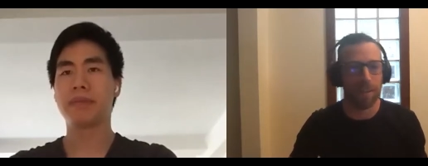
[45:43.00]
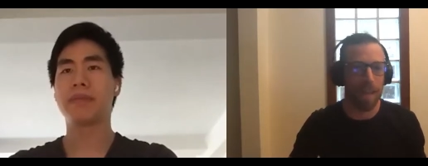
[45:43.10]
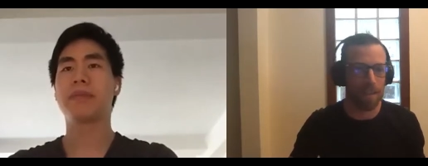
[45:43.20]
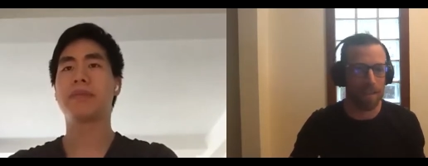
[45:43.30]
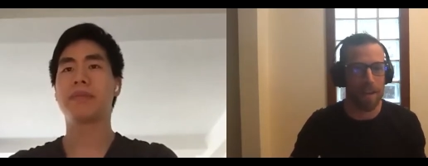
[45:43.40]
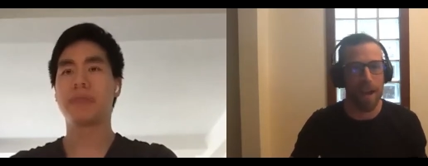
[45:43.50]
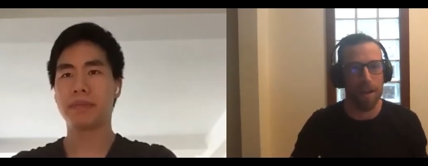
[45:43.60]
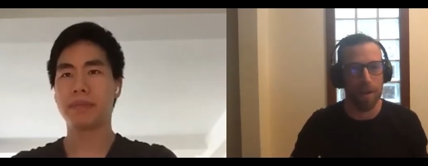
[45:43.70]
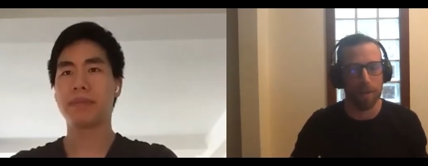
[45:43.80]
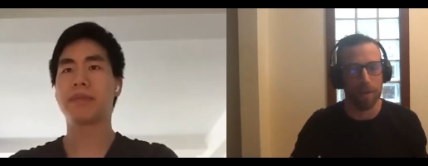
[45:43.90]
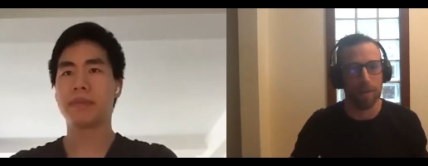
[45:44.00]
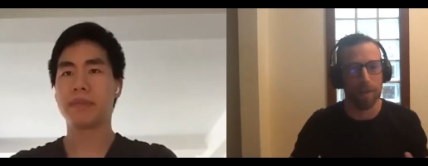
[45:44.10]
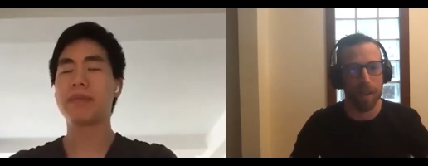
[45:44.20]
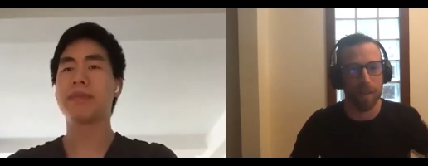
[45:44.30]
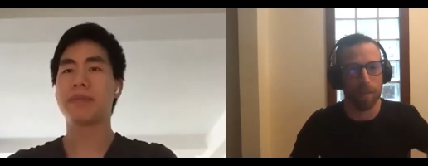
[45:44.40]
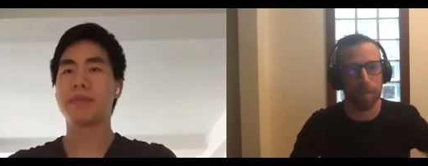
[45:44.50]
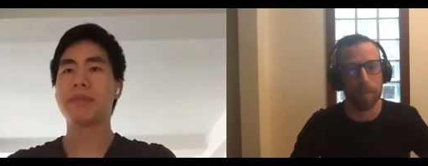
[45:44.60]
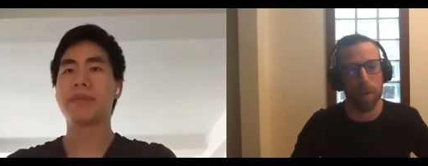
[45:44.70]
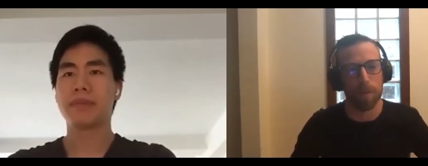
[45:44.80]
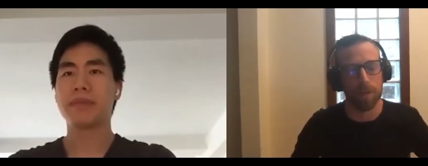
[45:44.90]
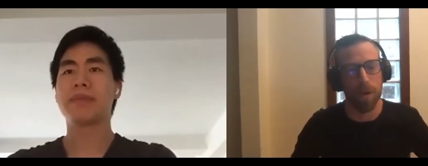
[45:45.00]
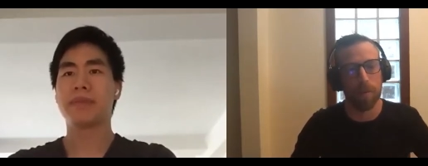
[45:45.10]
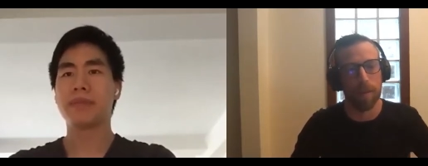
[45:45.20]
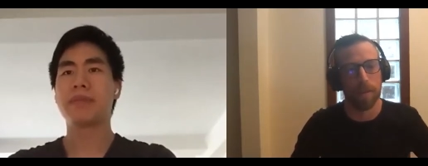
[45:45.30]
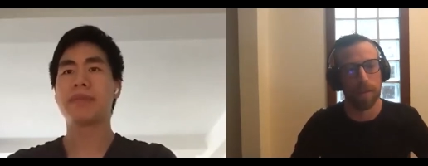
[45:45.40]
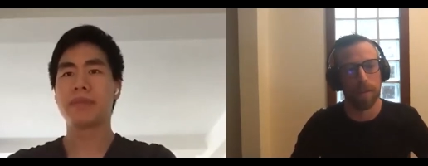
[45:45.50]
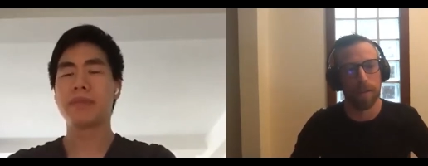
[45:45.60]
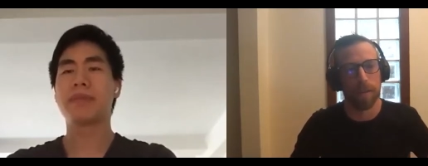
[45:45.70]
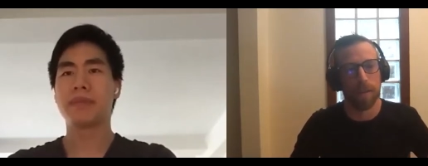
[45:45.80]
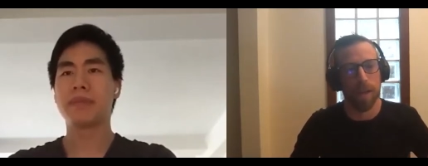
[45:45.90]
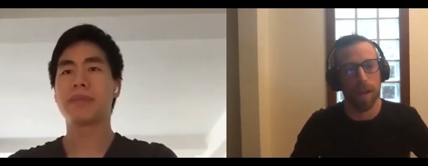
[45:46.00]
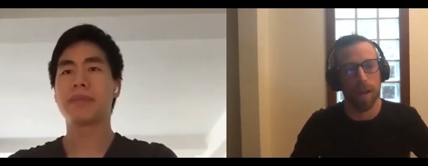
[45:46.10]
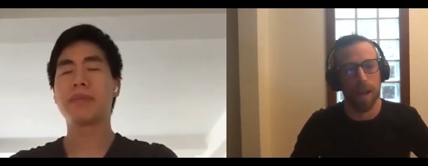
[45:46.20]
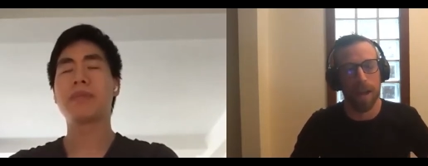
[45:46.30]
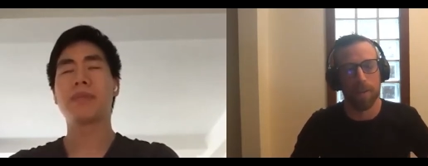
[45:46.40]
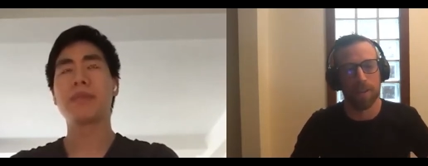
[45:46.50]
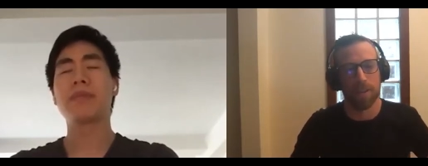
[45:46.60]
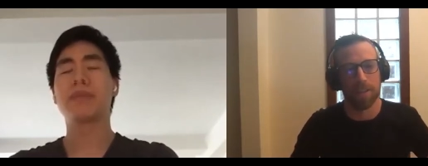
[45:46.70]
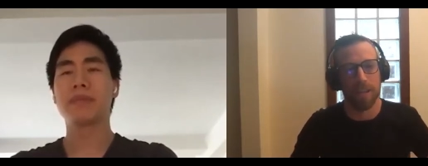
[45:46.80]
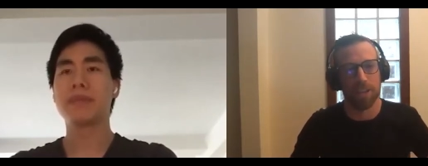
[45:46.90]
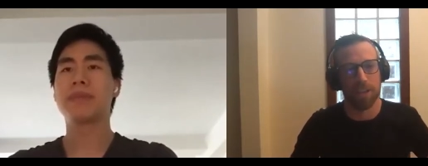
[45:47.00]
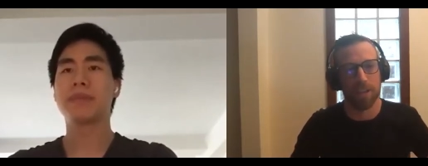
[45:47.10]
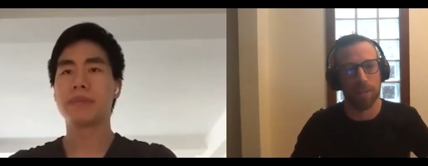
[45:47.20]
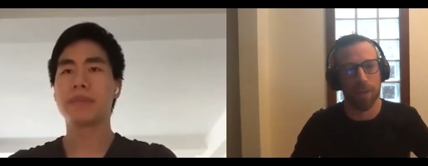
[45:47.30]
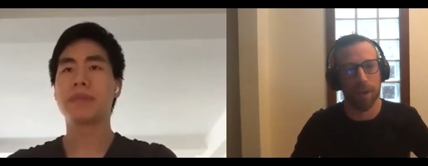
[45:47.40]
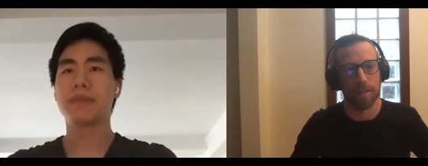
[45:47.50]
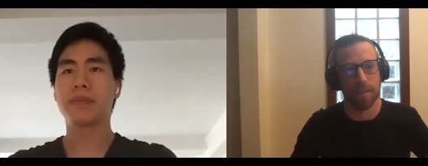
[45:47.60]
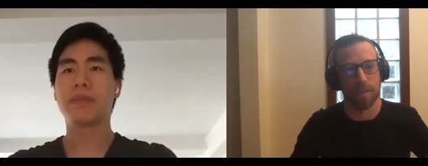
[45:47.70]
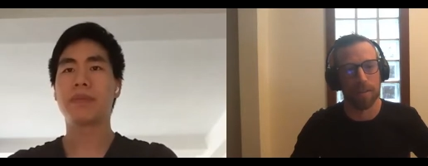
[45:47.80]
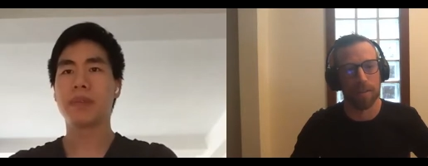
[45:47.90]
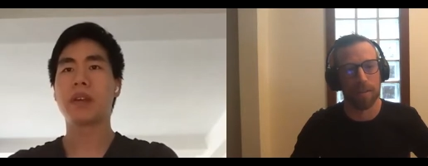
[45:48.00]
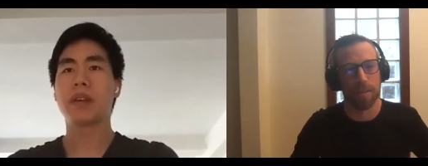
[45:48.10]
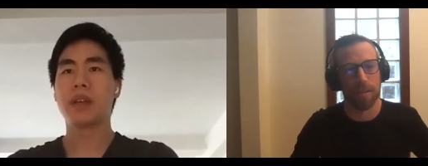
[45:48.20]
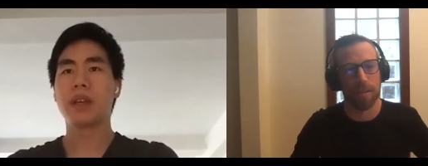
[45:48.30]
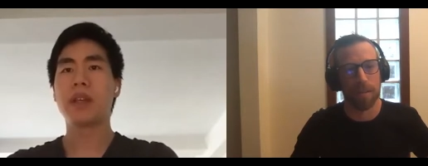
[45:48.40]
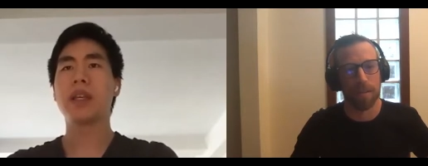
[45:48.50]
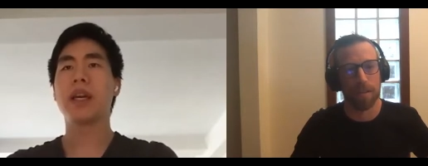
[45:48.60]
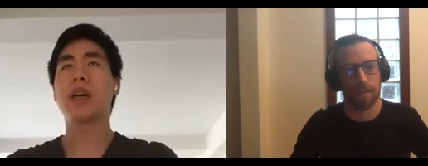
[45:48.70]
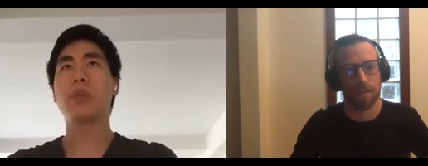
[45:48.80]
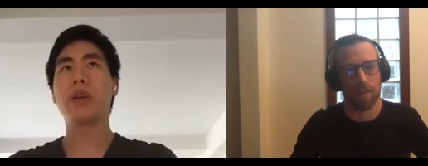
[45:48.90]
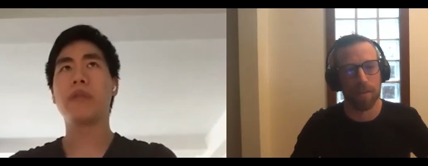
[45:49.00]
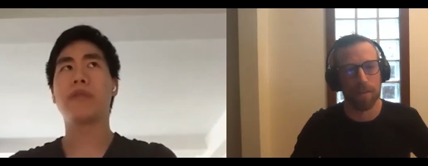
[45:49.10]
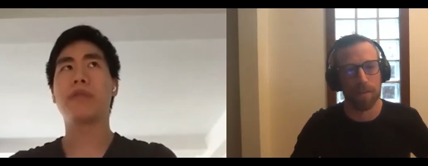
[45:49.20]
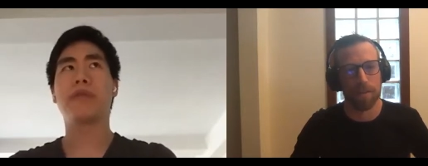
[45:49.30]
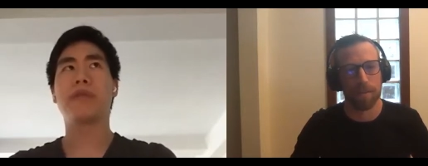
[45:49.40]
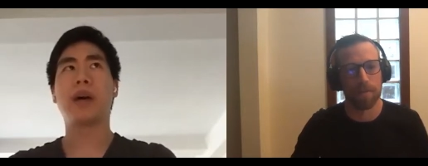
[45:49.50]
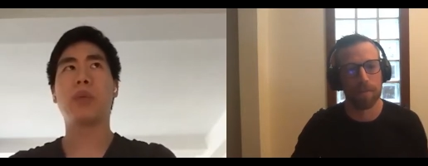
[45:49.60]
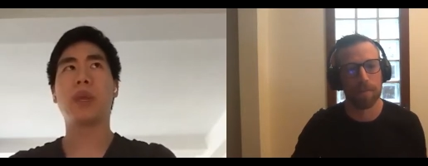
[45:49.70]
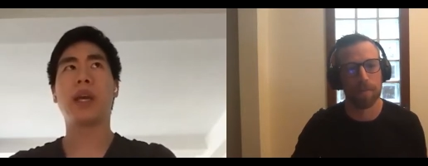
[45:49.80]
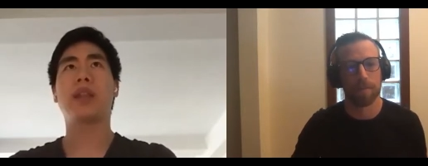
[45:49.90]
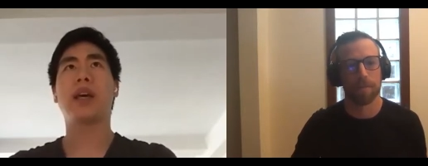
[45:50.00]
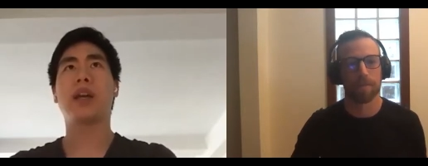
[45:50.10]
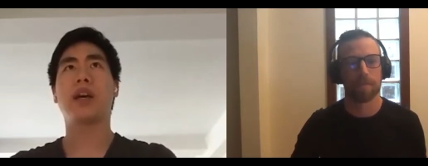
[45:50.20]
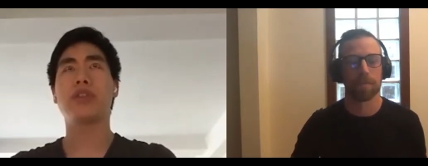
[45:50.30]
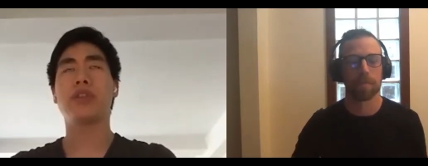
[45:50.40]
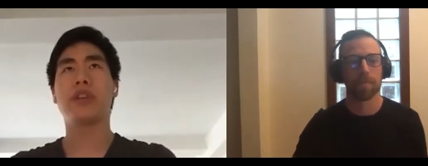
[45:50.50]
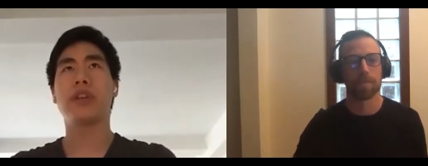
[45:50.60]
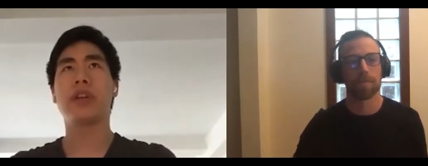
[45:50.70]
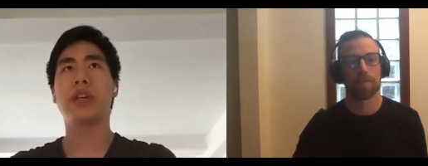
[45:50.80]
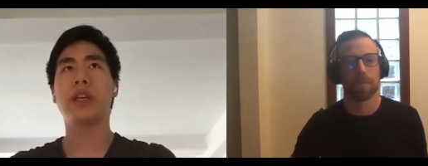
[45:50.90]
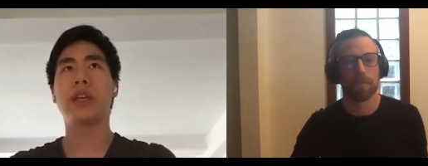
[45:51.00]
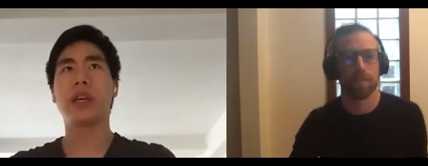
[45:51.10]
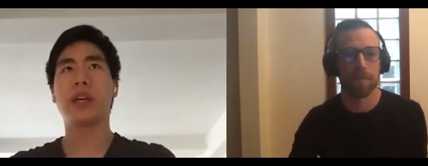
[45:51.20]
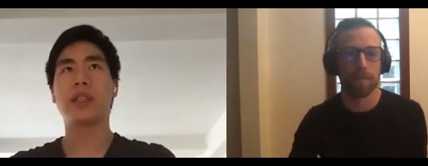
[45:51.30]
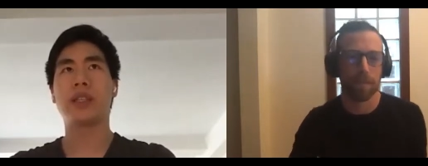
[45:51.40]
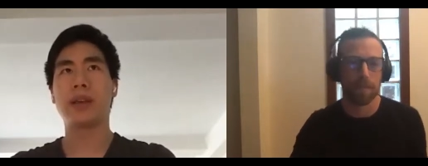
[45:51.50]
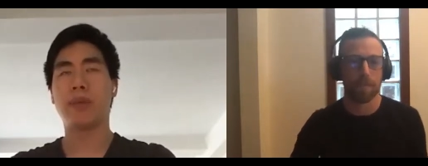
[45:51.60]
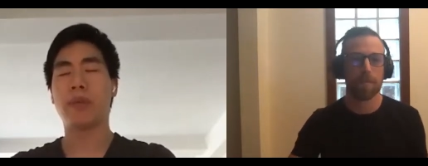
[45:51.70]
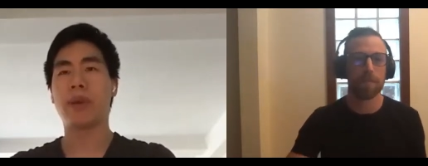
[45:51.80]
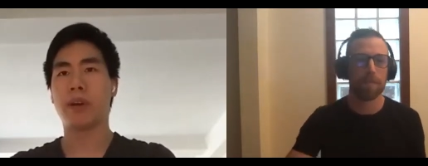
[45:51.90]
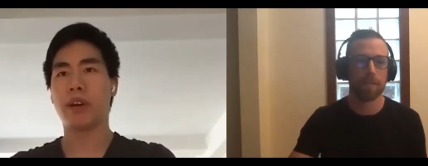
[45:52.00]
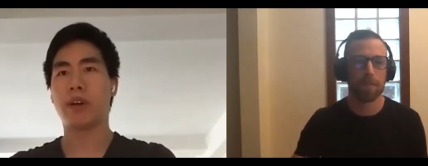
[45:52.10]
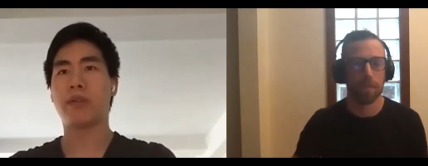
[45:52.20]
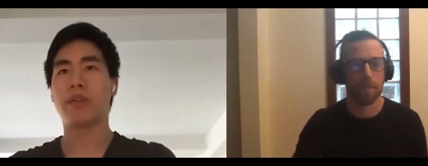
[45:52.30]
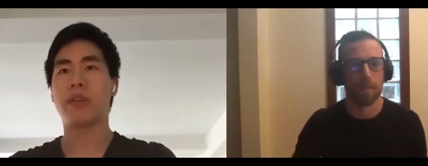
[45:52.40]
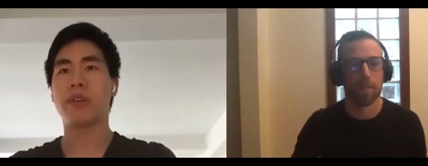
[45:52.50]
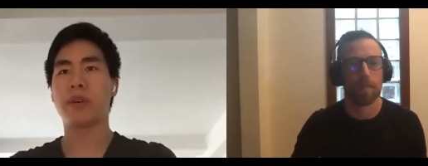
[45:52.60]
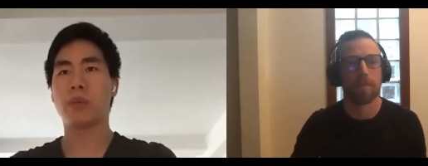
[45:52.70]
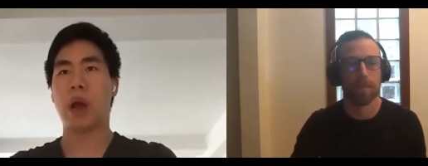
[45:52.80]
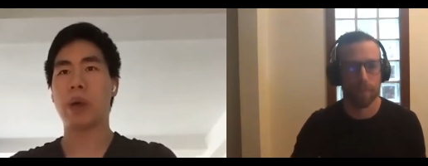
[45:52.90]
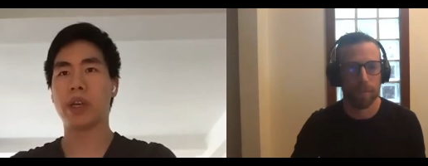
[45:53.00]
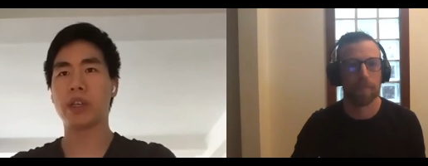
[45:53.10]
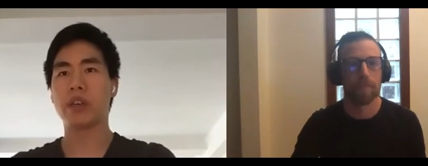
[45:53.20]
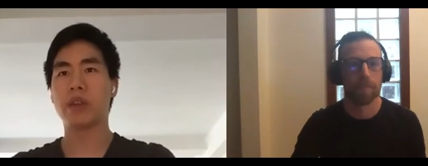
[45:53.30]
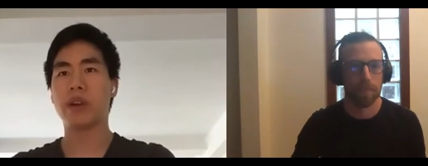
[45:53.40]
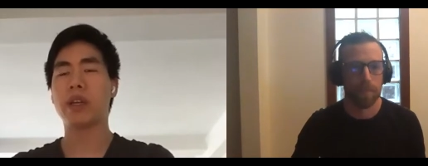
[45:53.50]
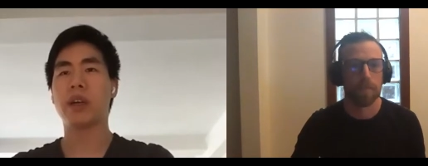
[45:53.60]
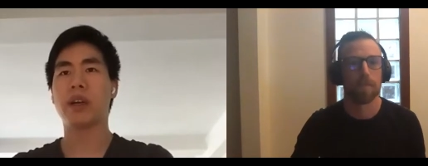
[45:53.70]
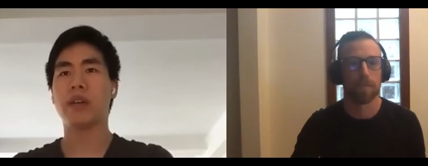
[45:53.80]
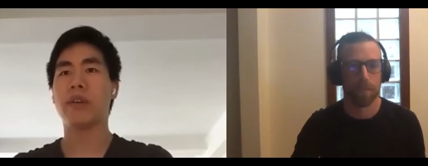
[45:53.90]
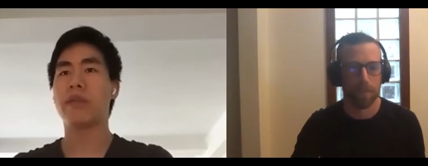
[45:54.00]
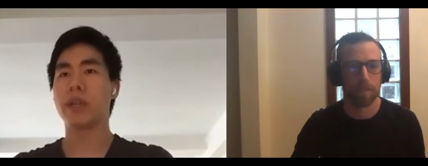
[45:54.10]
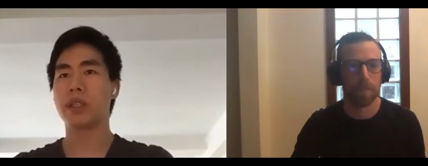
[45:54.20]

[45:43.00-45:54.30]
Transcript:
Speaker 1: and less now after looking post-COVID. Uh, how much has that changed the process?
Speaker 2: Yeah, we've uh, we hit that one hundred thirty uh, data point mark for how we underwrite uh, very